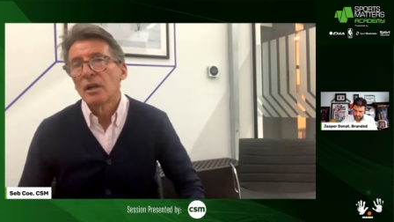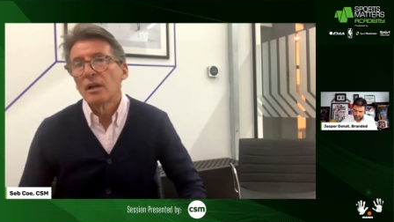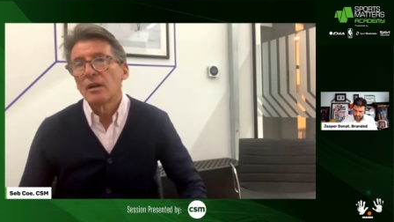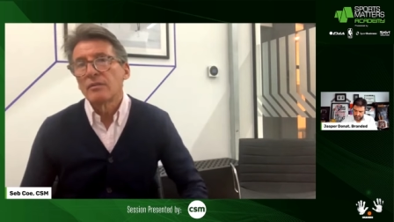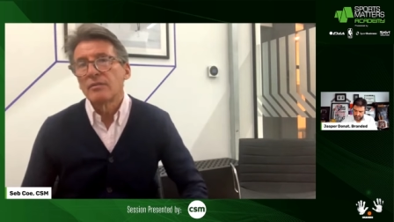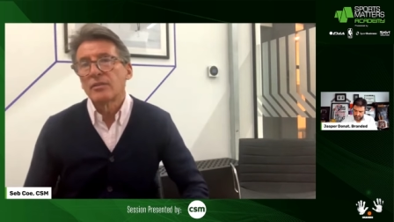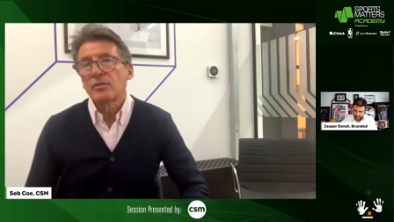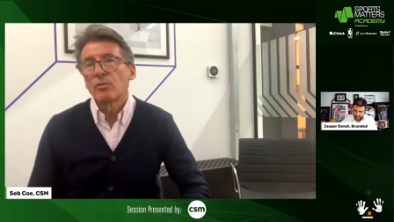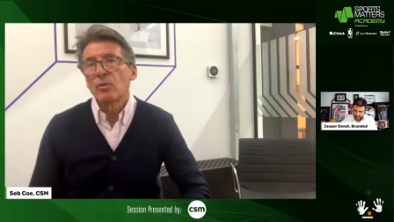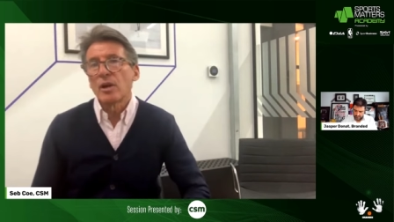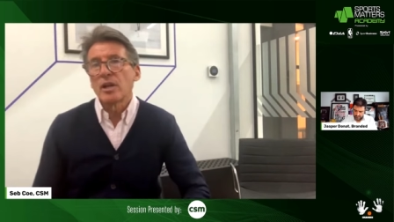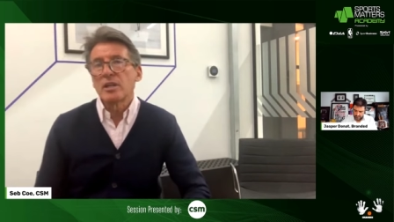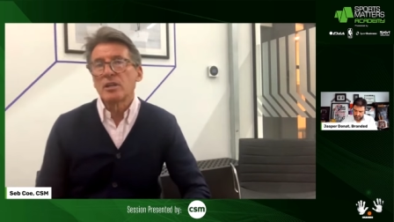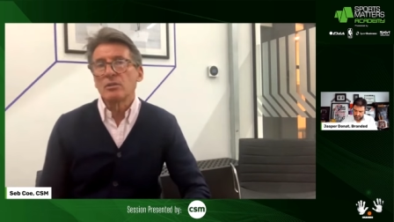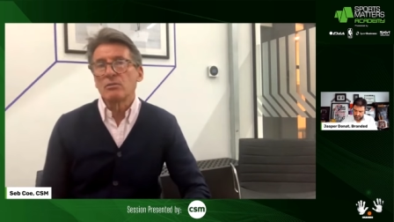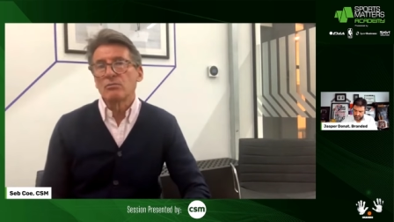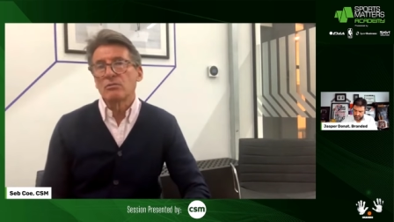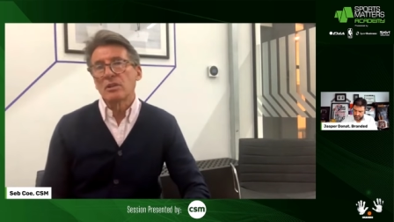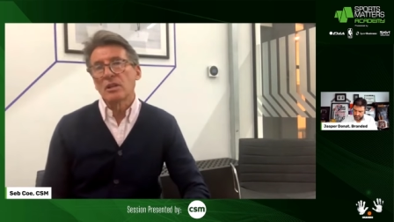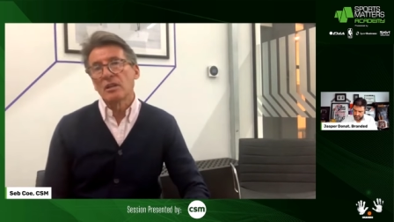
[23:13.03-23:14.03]
of the way
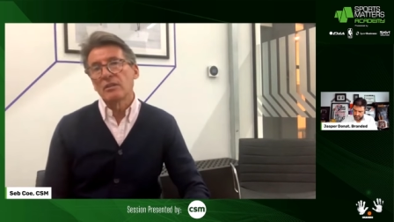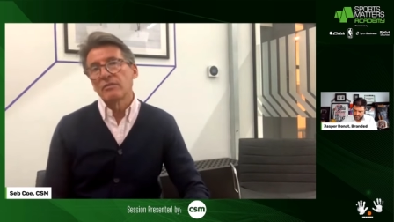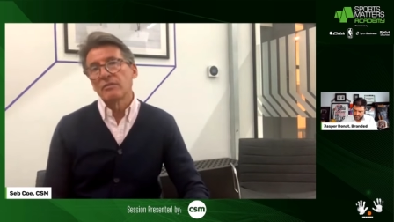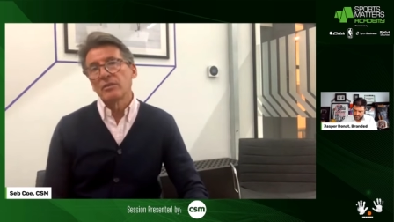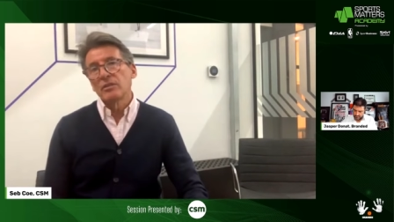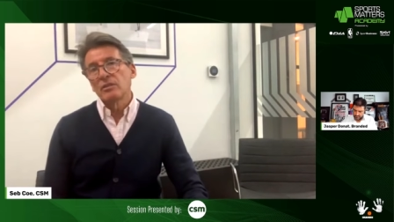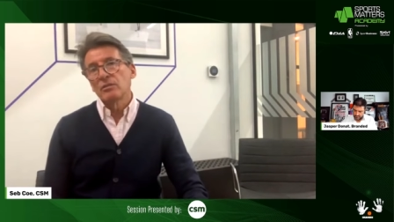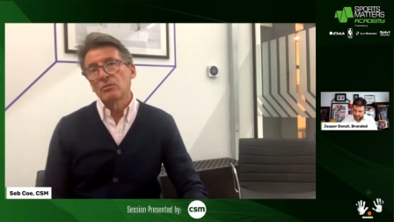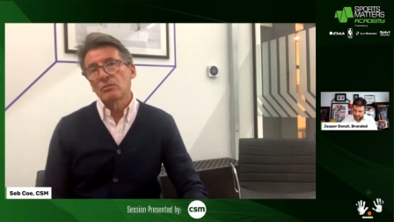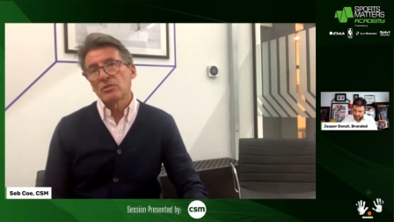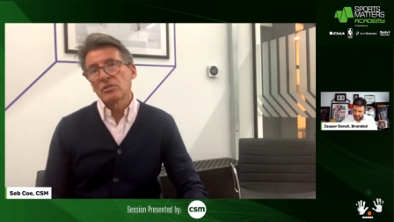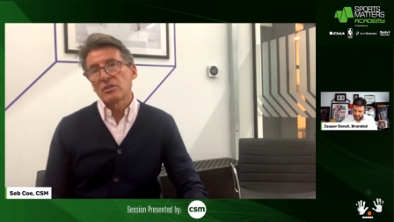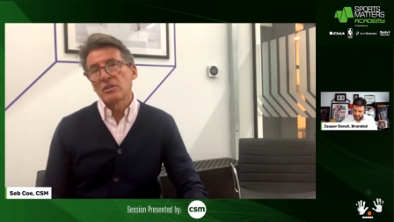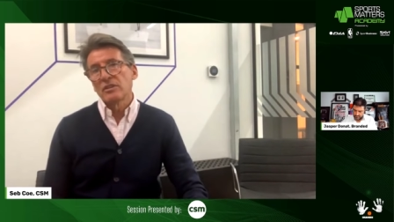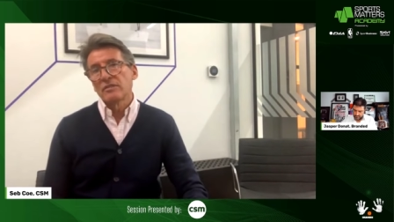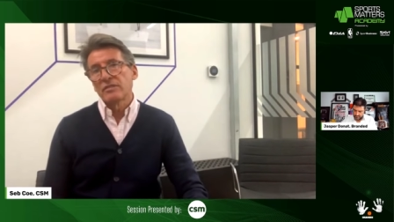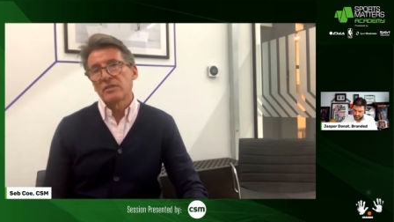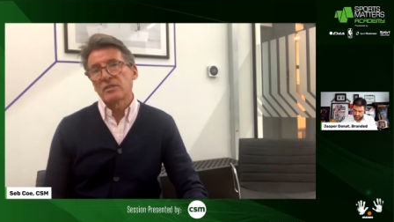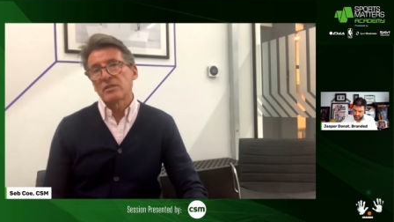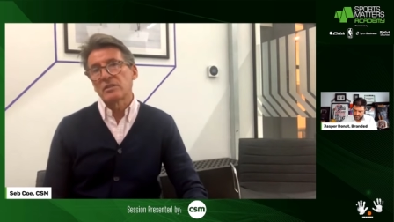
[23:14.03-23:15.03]
you deliver your
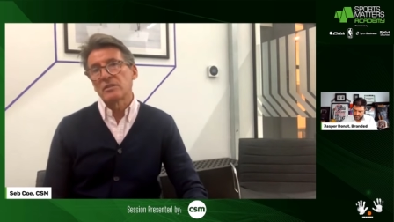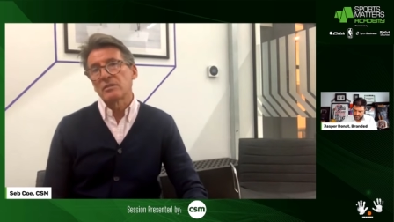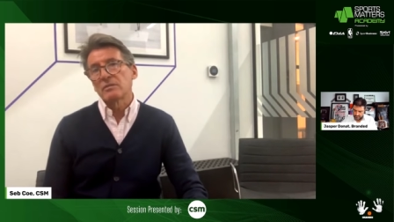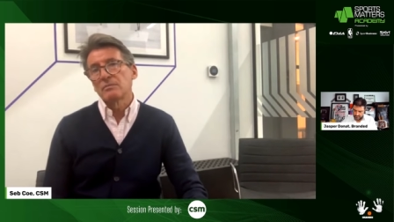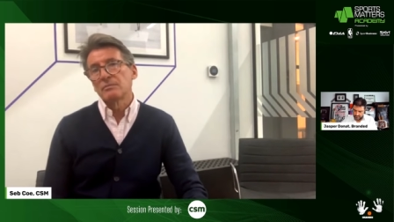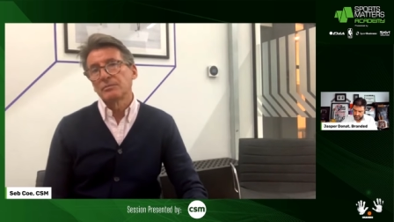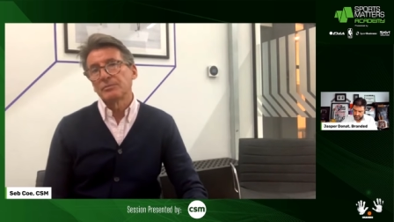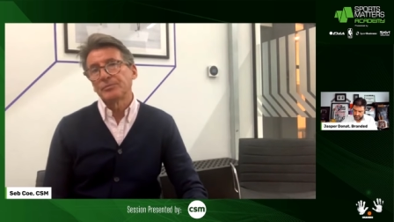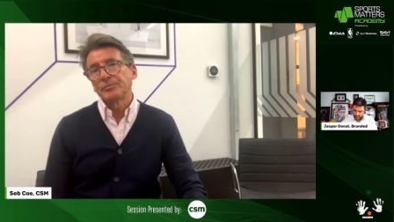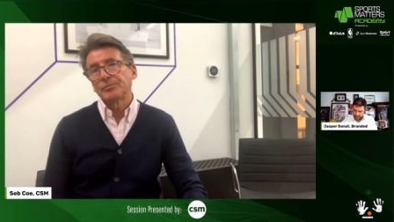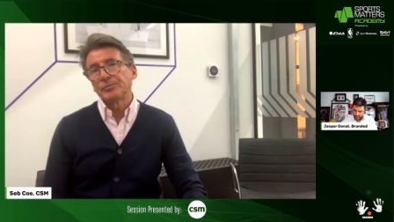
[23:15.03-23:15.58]
services.